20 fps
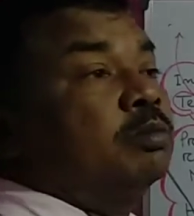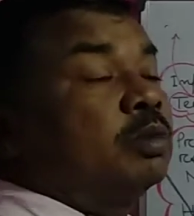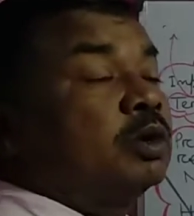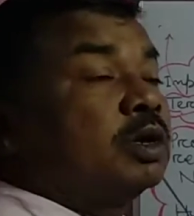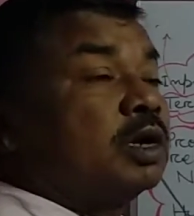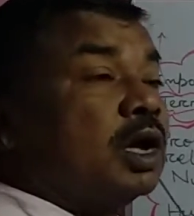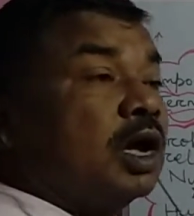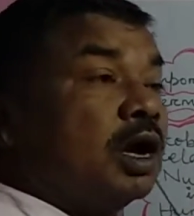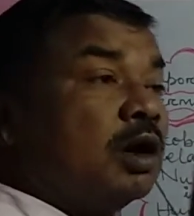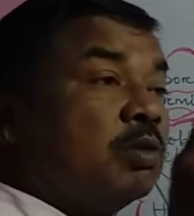
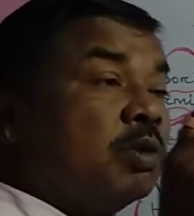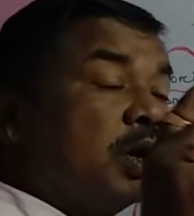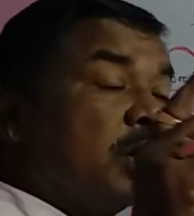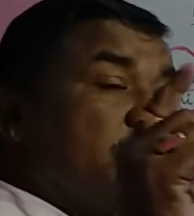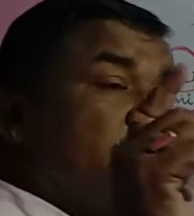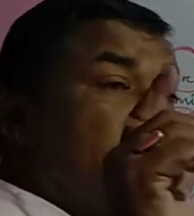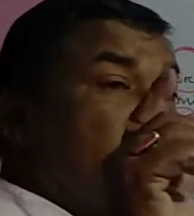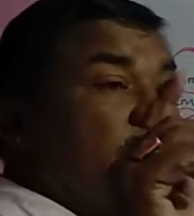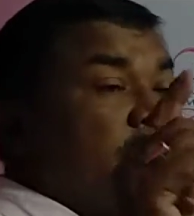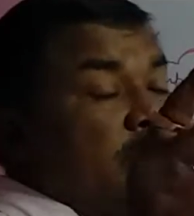but our
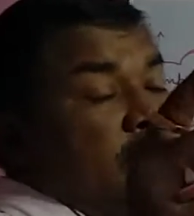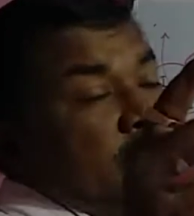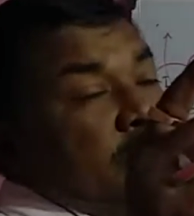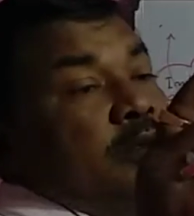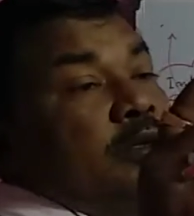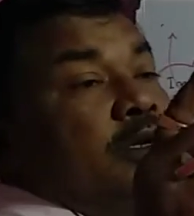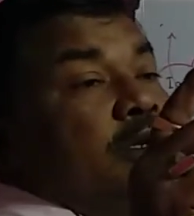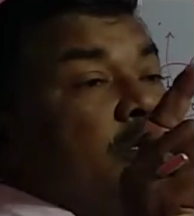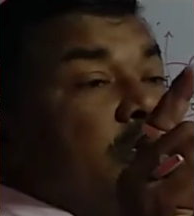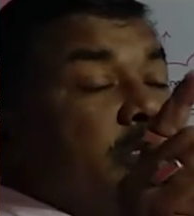body
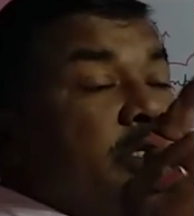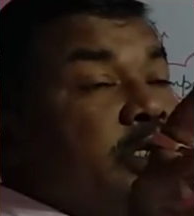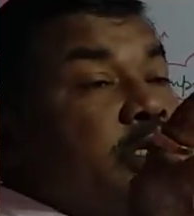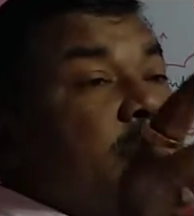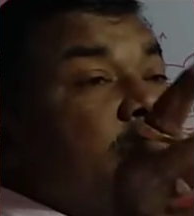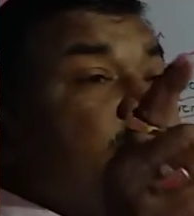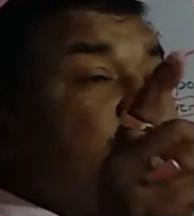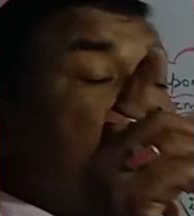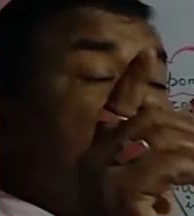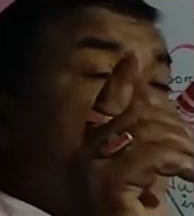
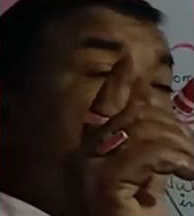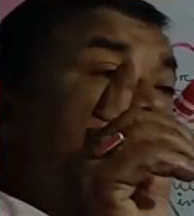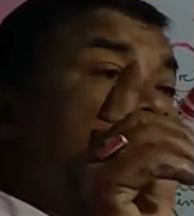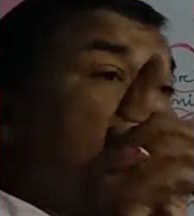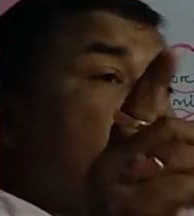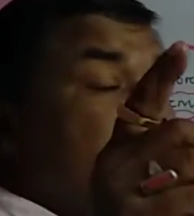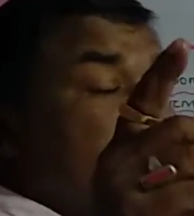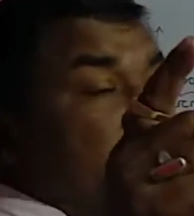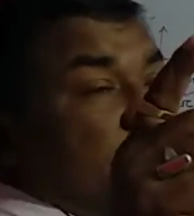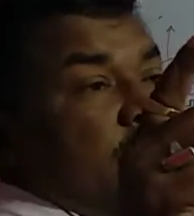needs the
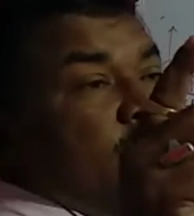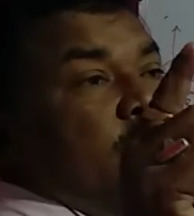nutrients,